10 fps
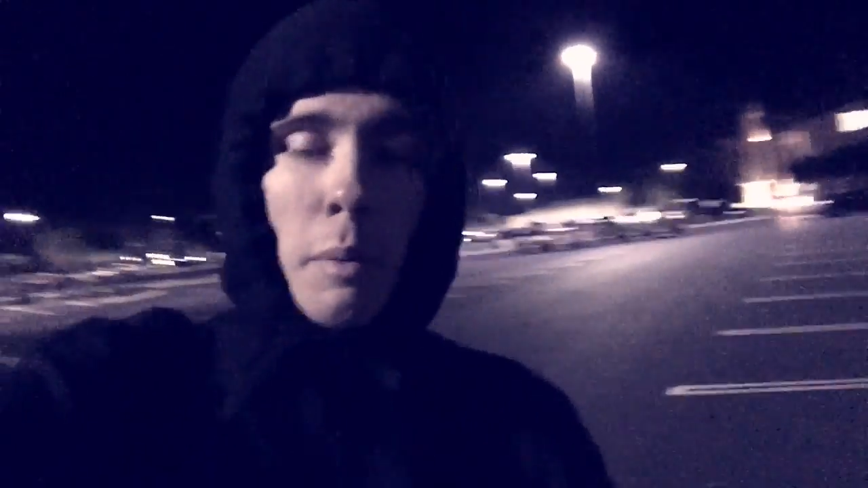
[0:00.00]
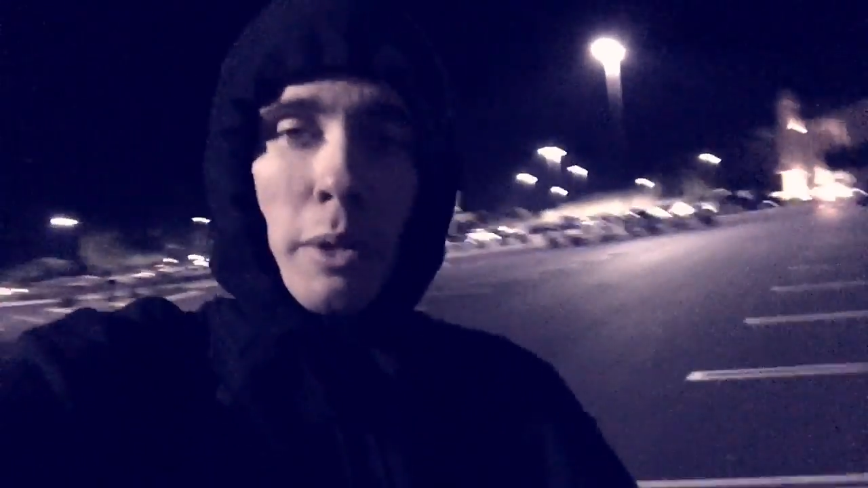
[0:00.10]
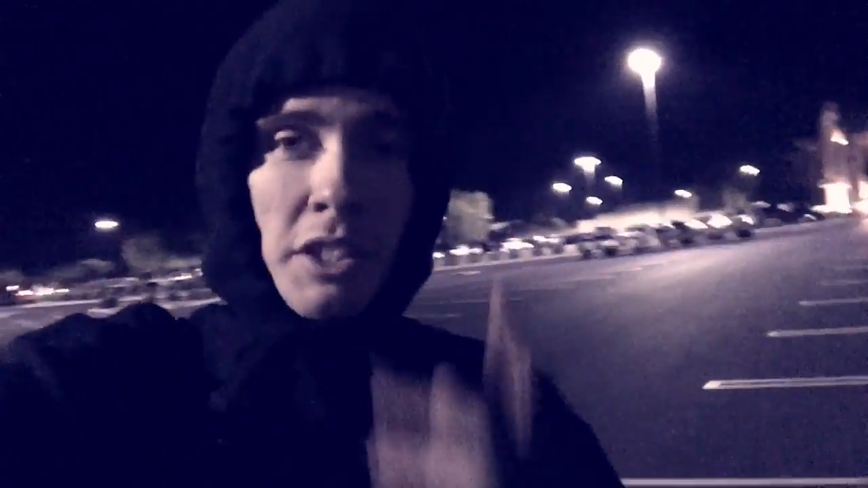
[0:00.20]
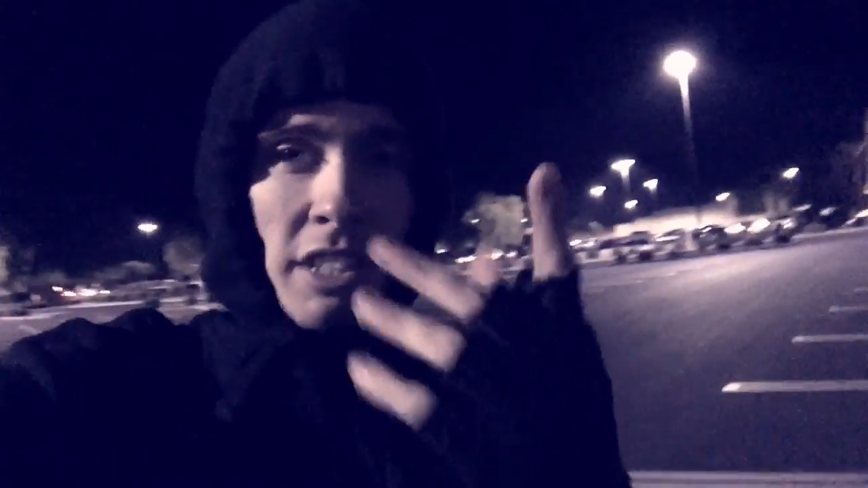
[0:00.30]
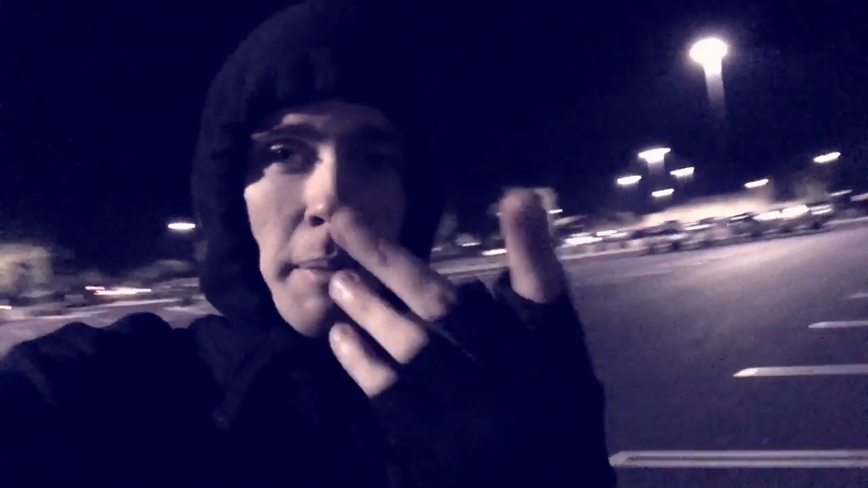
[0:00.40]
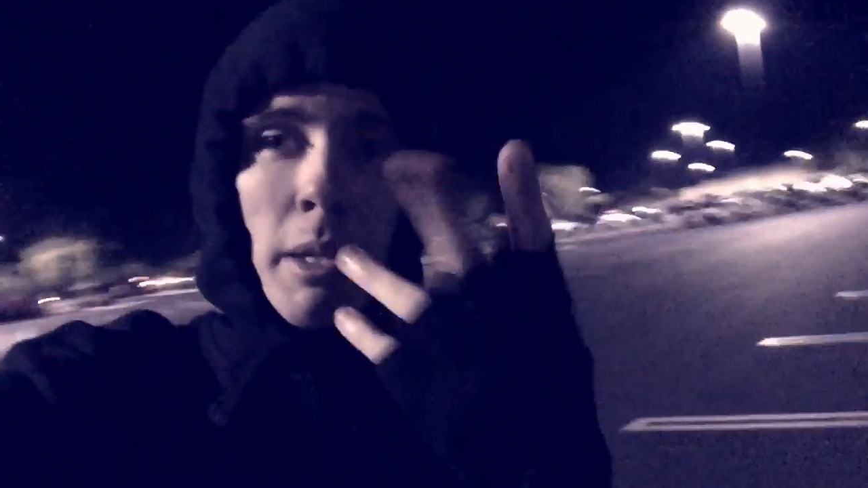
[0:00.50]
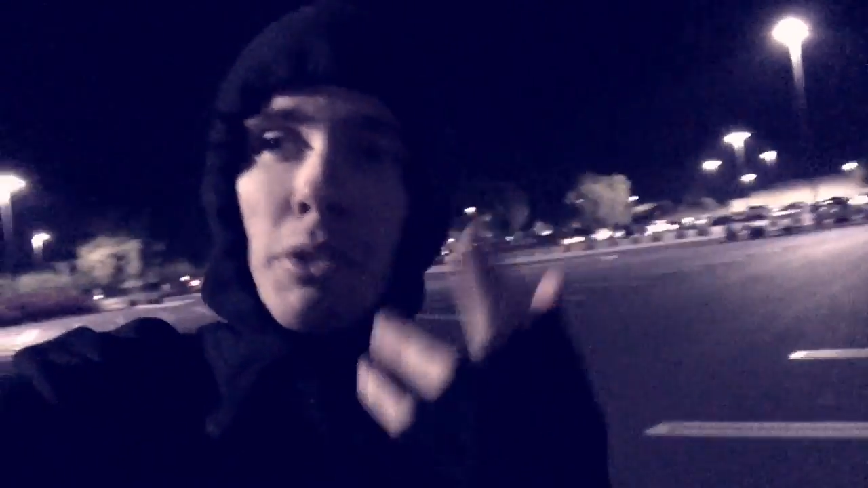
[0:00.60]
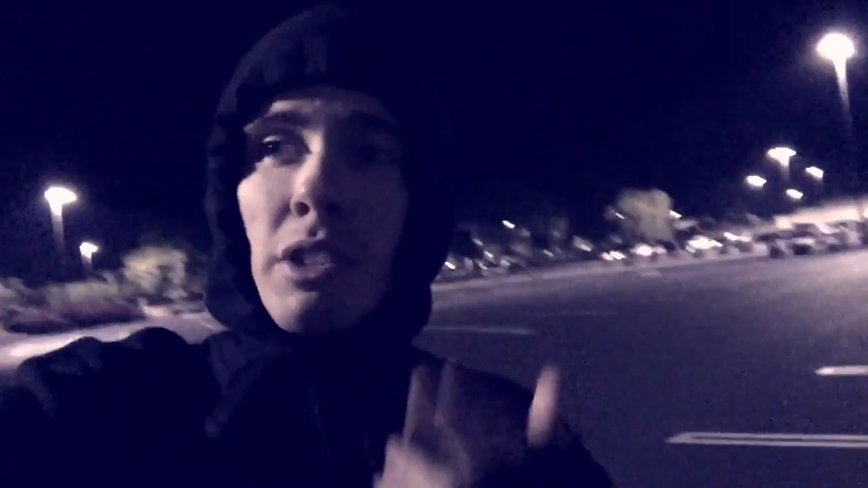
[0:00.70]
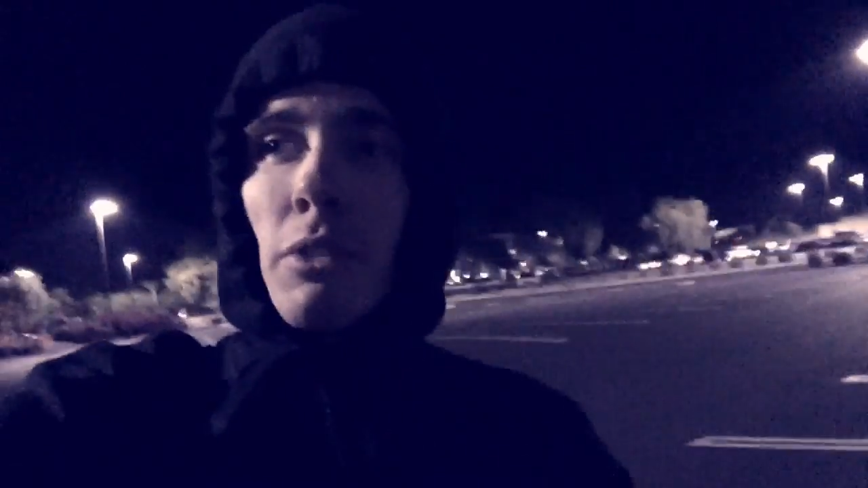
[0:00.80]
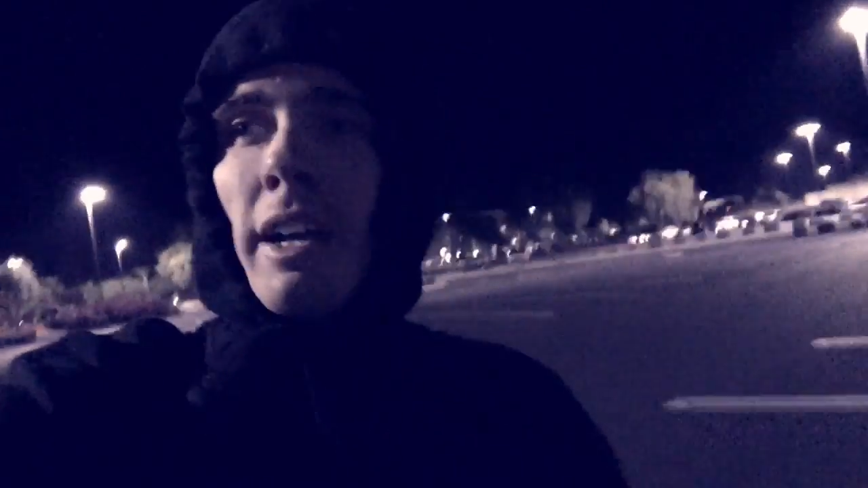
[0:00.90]
which I'm
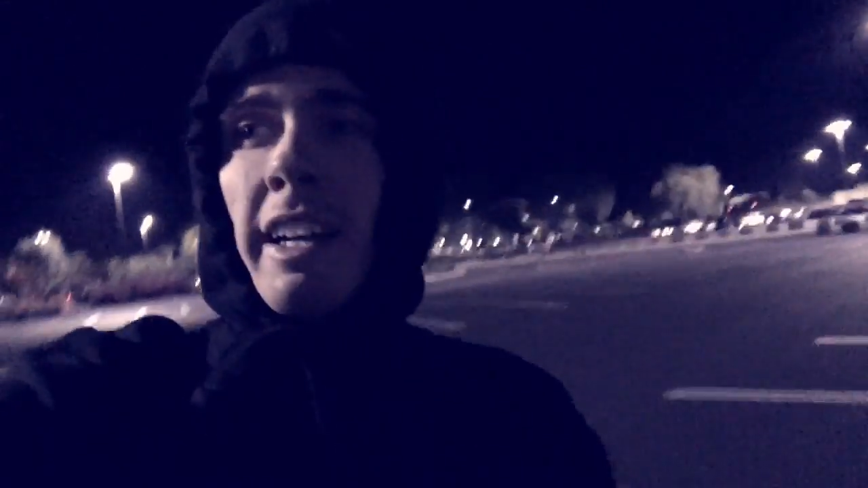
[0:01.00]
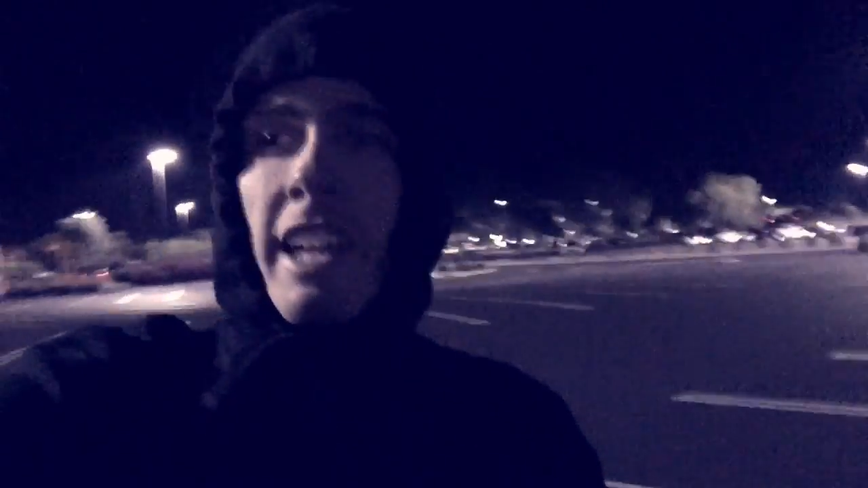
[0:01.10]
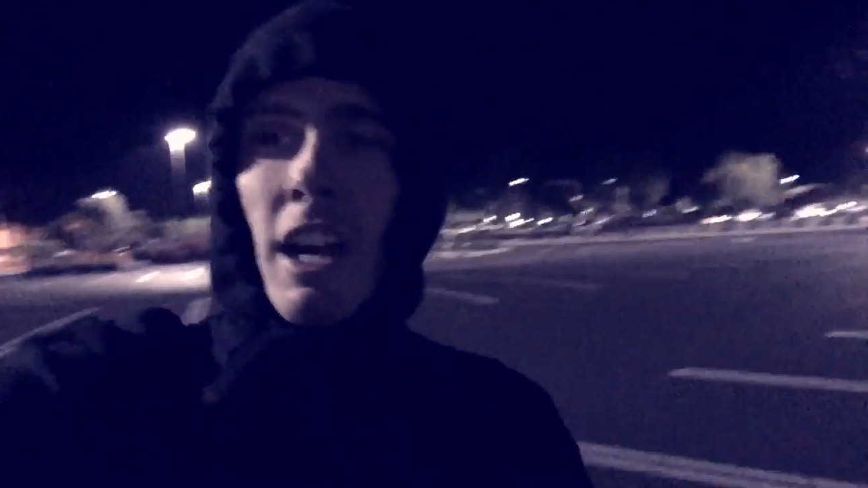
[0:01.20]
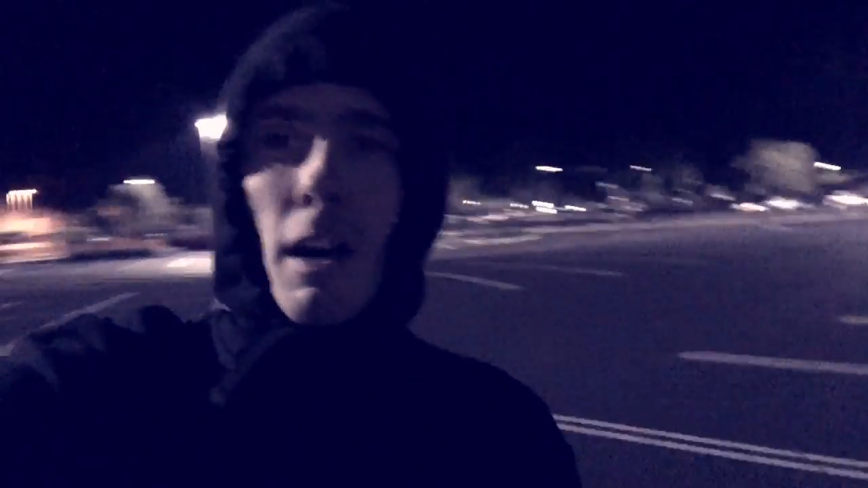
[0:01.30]
using right now.